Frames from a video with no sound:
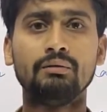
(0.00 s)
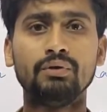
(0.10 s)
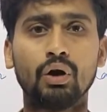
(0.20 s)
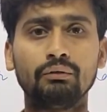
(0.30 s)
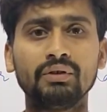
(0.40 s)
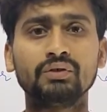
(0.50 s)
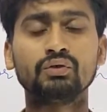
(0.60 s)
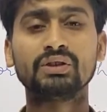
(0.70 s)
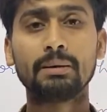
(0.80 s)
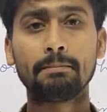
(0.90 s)
we always
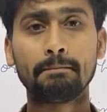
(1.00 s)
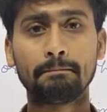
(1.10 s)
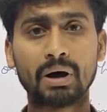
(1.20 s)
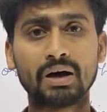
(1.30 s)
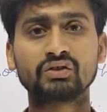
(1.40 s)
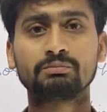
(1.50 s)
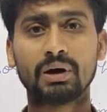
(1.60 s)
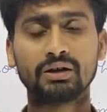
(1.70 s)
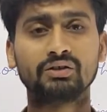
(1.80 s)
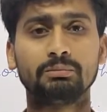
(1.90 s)
use the past
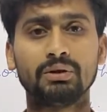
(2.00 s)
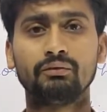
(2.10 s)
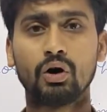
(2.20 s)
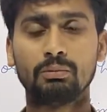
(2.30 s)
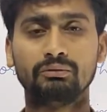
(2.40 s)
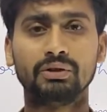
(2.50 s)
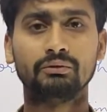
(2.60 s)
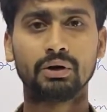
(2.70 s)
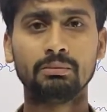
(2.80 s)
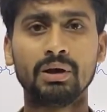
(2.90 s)
participle form of the
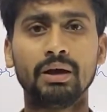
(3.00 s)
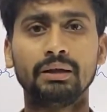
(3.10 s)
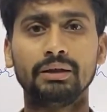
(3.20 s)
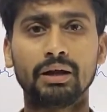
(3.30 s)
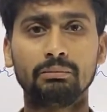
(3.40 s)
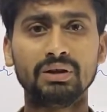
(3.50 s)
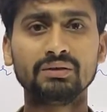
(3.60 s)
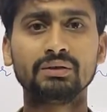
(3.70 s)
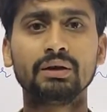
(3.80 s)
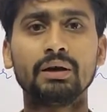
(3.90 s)
verb. That
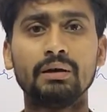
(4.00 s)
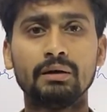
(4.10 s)
means